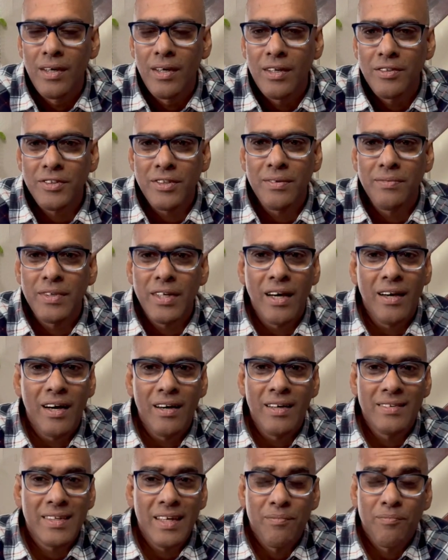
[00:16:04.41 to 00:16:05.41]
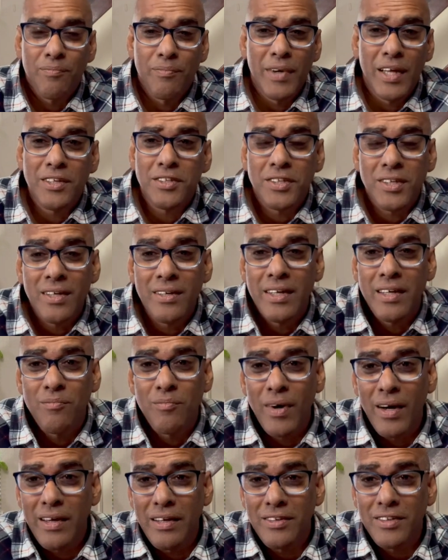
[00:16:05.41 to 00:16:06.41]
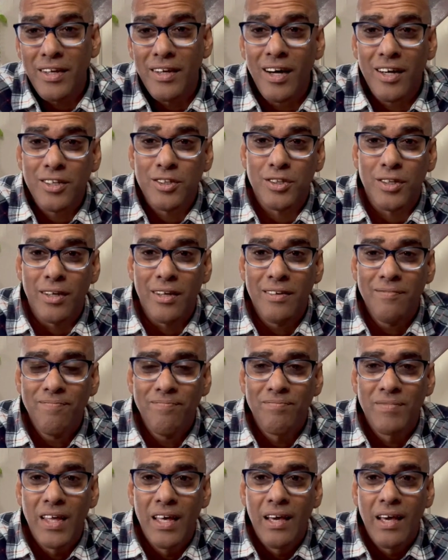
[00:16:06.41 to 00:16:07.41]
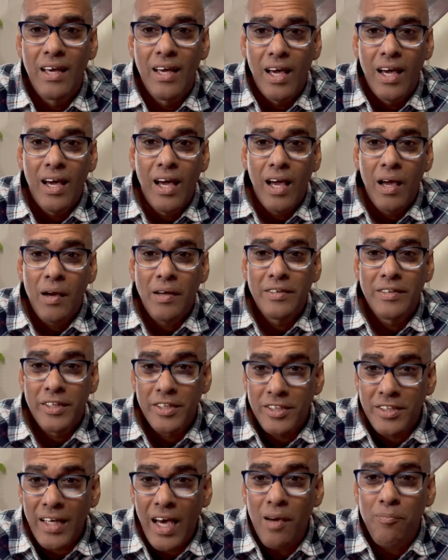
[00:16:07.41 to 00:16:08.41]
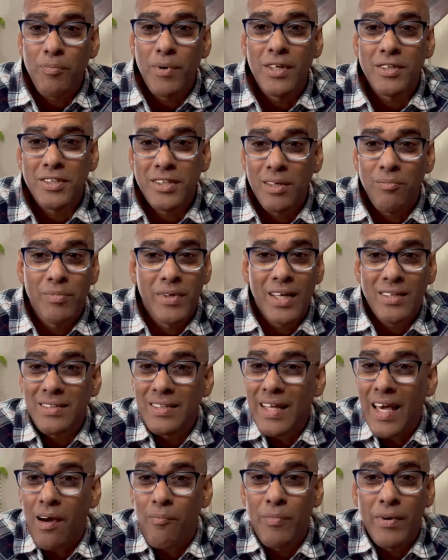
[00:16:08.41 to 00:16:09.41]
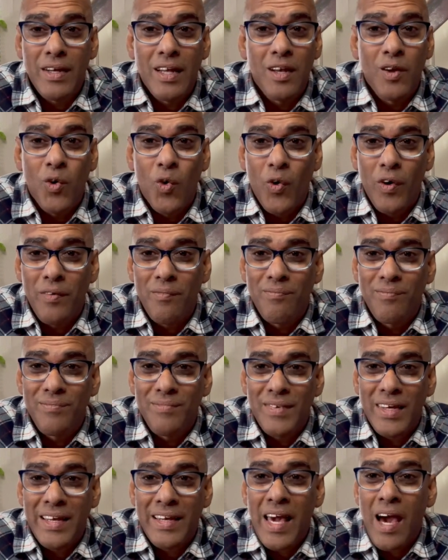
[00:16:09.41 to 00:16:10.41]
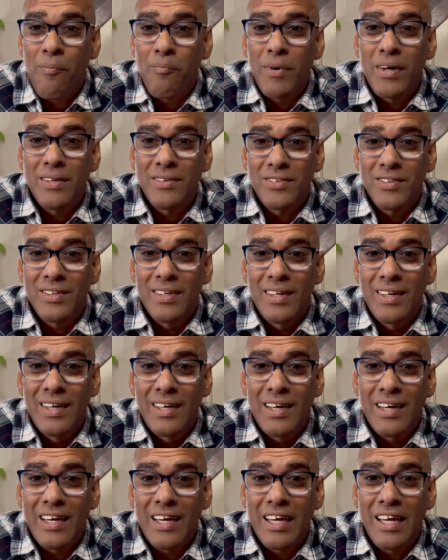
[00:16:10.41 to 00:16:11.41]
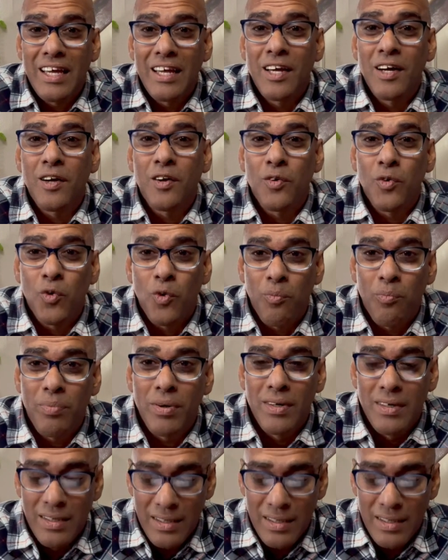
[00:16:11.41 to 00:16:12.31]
See, as I mentioned in my introduction, discipleship doesn't happen alone. It happens in a group.